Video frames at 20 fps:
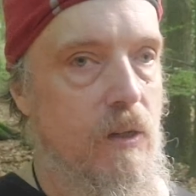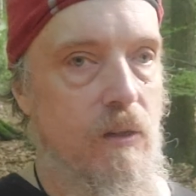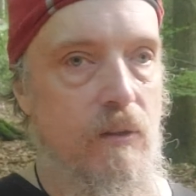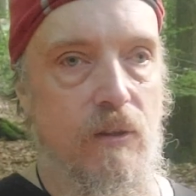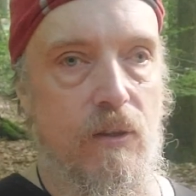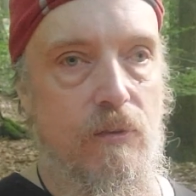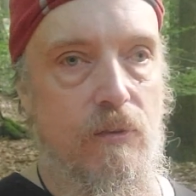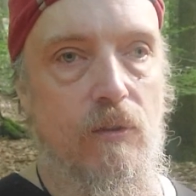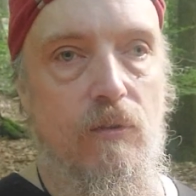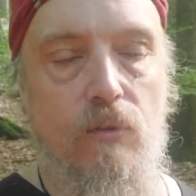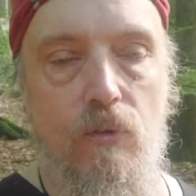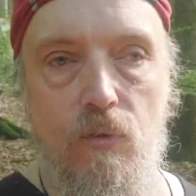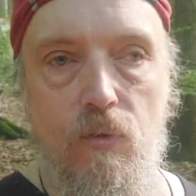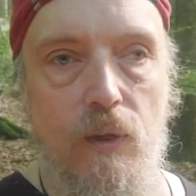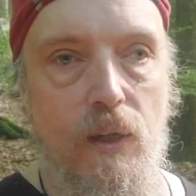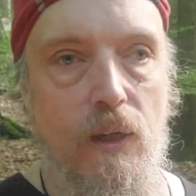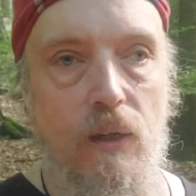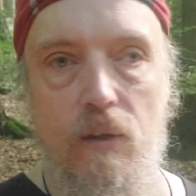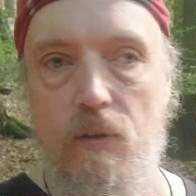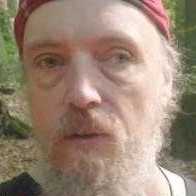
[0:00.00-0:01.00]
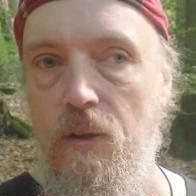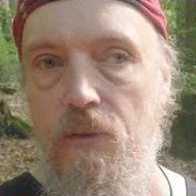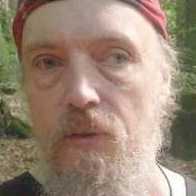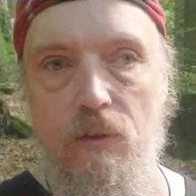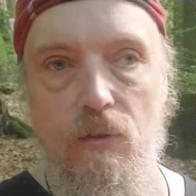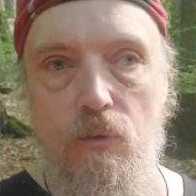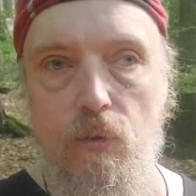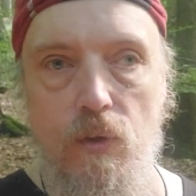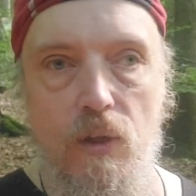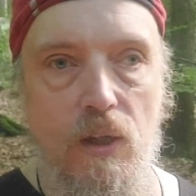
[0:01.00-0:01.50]
nothing to drink,
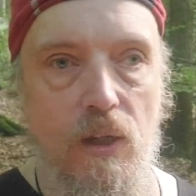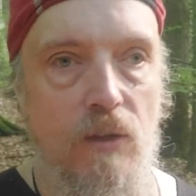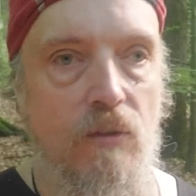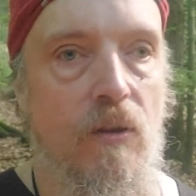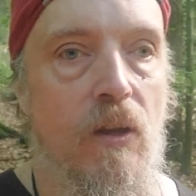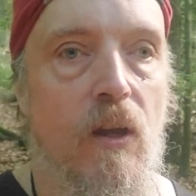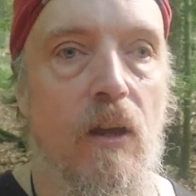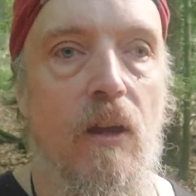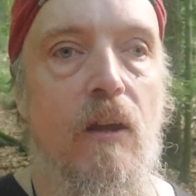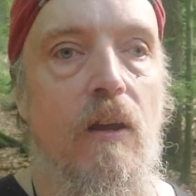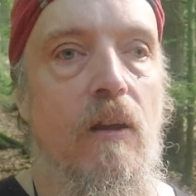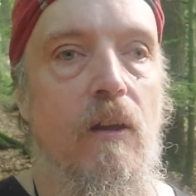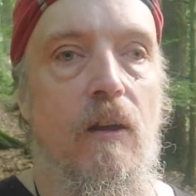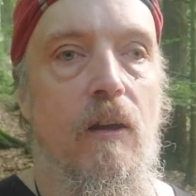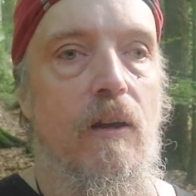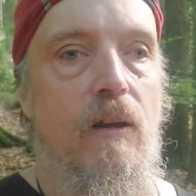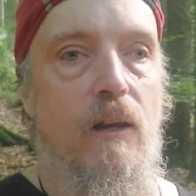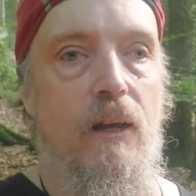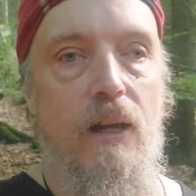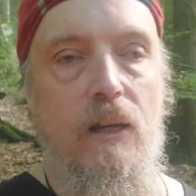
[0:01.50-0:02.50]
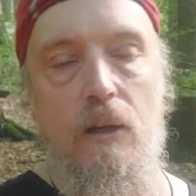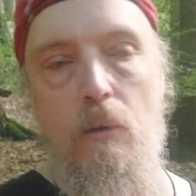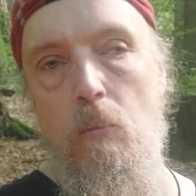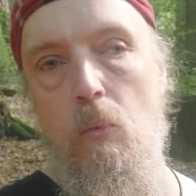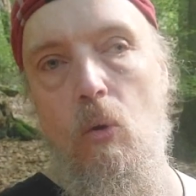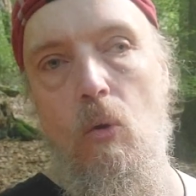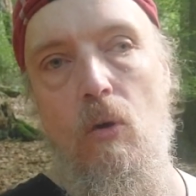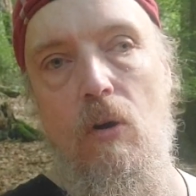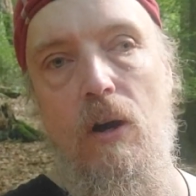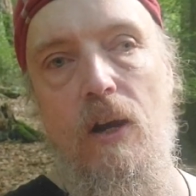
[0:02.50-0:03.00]
nothing to eat
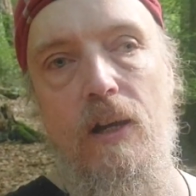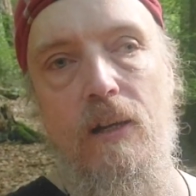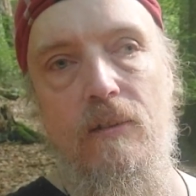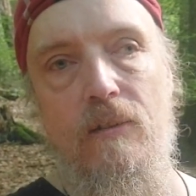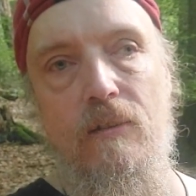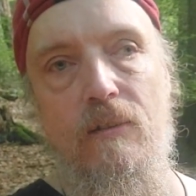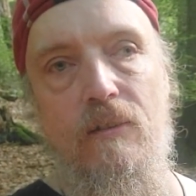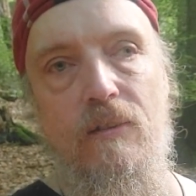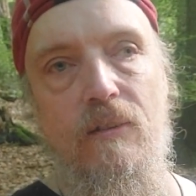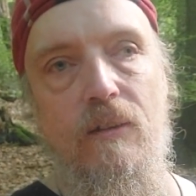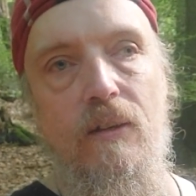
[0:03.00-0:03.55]
anymore. And